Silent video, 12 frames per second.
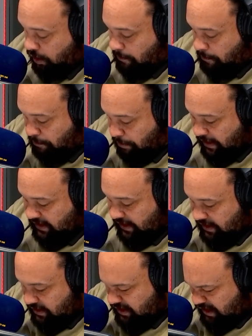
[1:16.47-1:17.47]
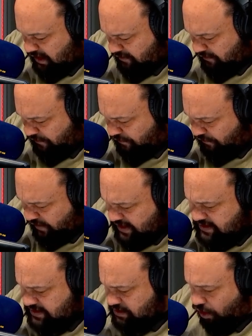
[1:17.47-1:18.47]
But in the
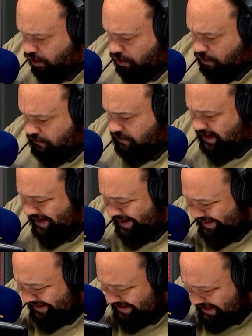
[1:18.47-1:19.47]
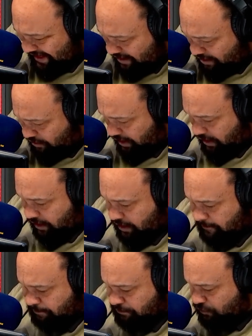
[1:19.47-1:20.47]
face of glaring
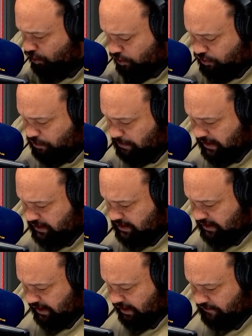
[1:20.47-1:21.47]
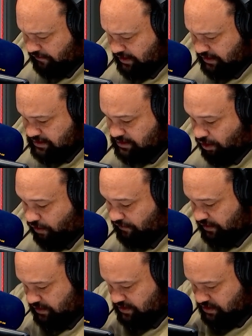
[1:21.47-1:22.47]
documented evidence of
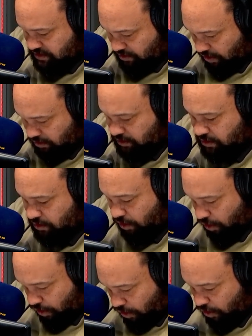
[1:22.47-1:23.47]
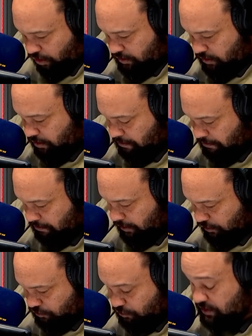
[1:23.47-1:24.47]
an assault on
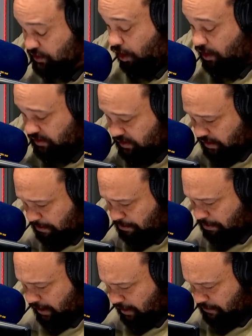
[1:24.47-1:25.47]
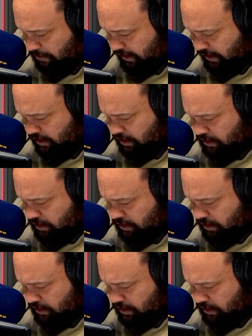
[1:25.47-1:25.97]
motorists, on the public,